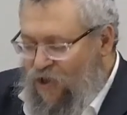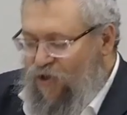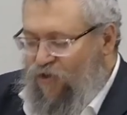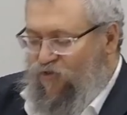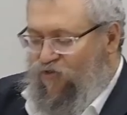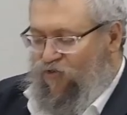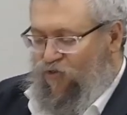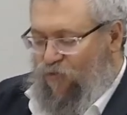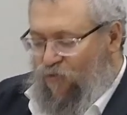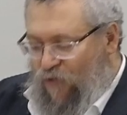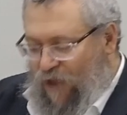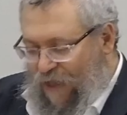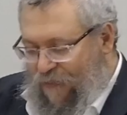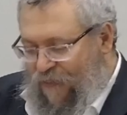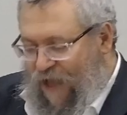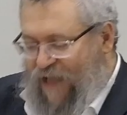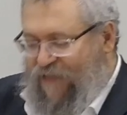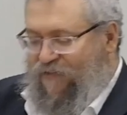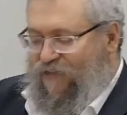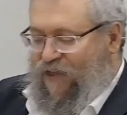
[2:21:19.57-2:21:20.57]
godly
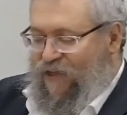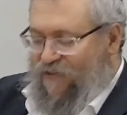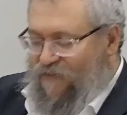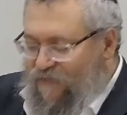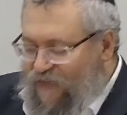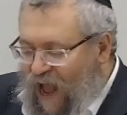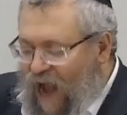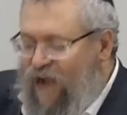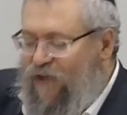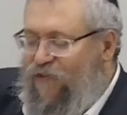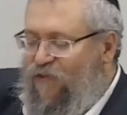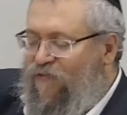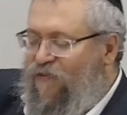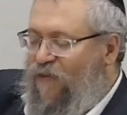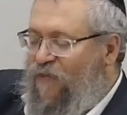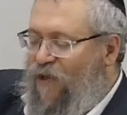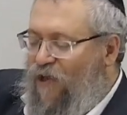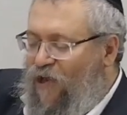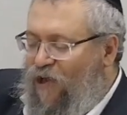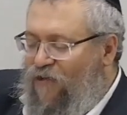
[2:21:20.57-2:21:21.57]
as up there. The Ein
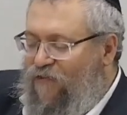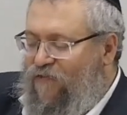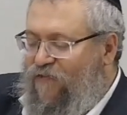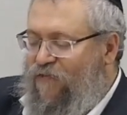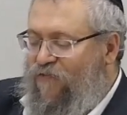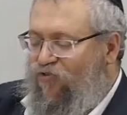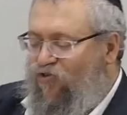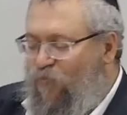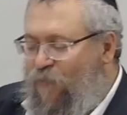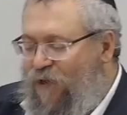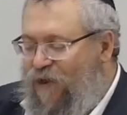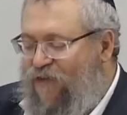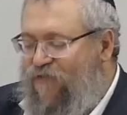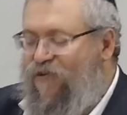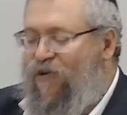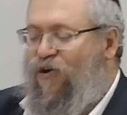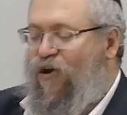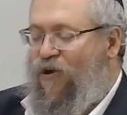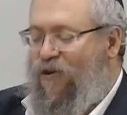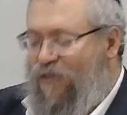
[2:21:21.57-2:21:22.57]
Sof fills over
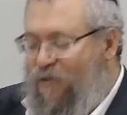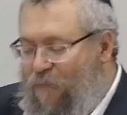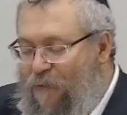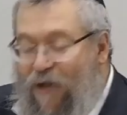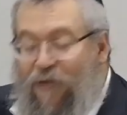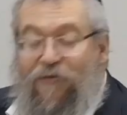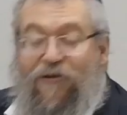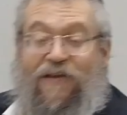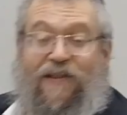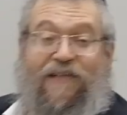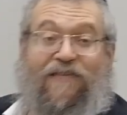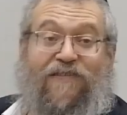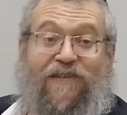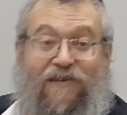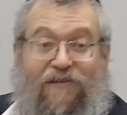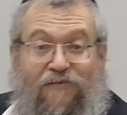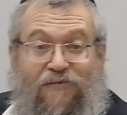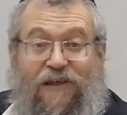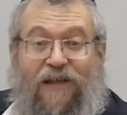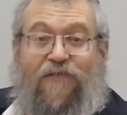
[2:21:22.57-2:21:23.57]
here. So what
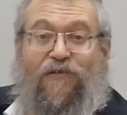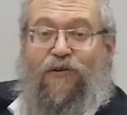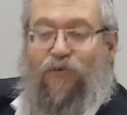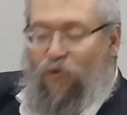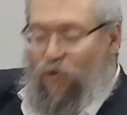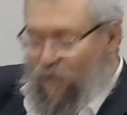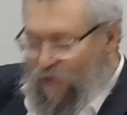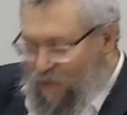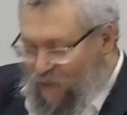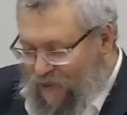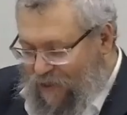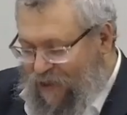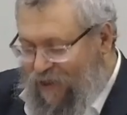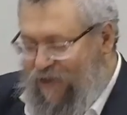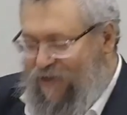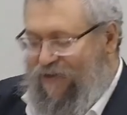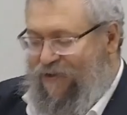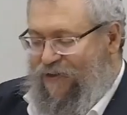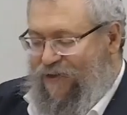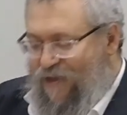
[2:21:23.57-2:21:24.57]
happens then?
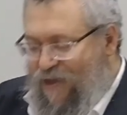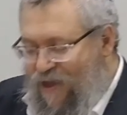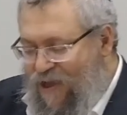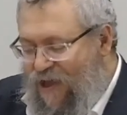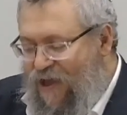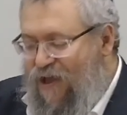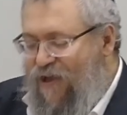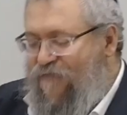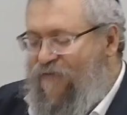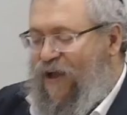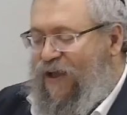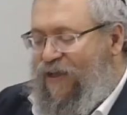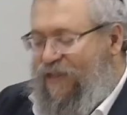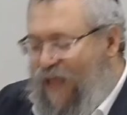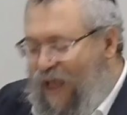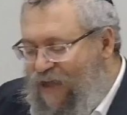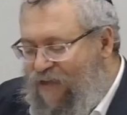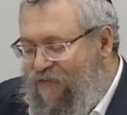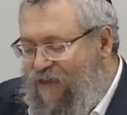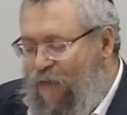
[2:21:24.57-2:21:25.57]
We
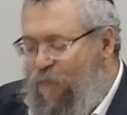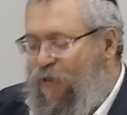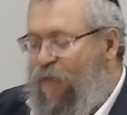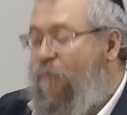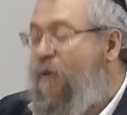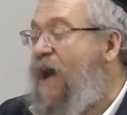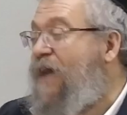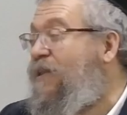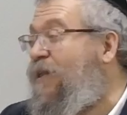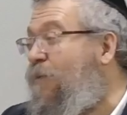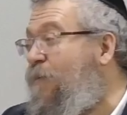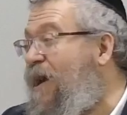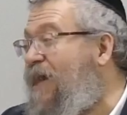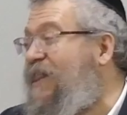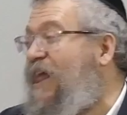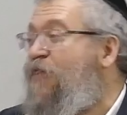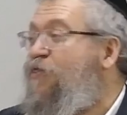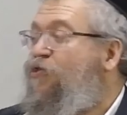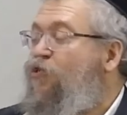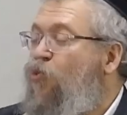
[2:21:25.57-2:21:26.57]
fix,
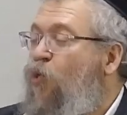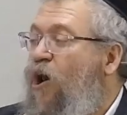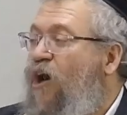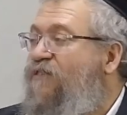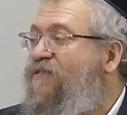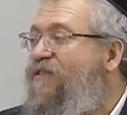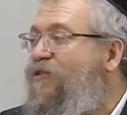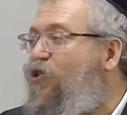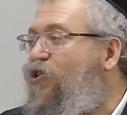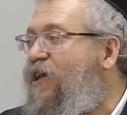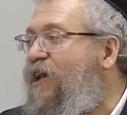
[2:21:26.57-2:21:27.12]
this is